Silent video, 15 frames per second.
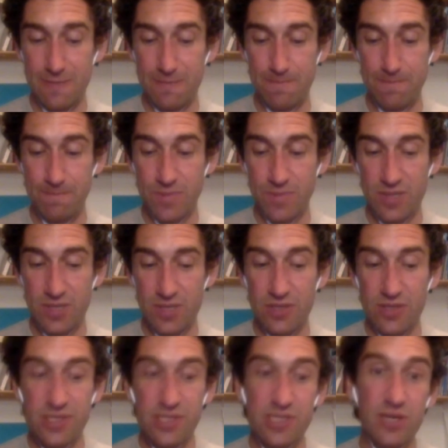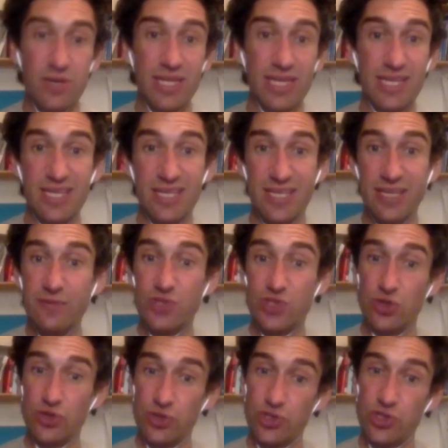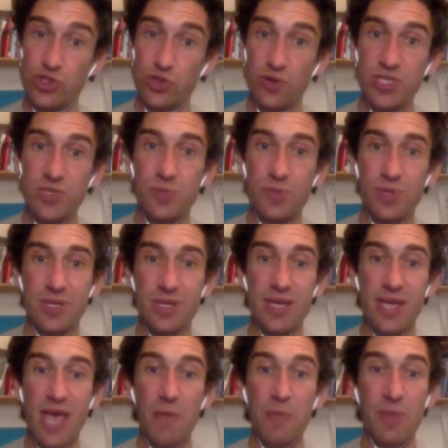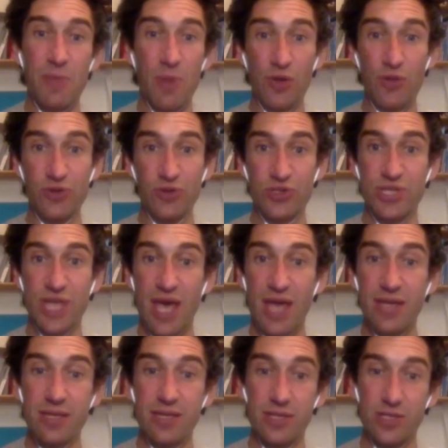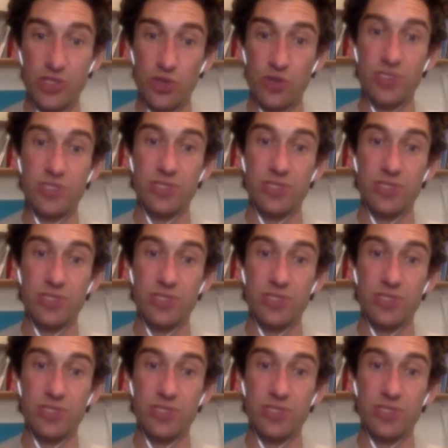not necessarily give students choice, but help them understand the choices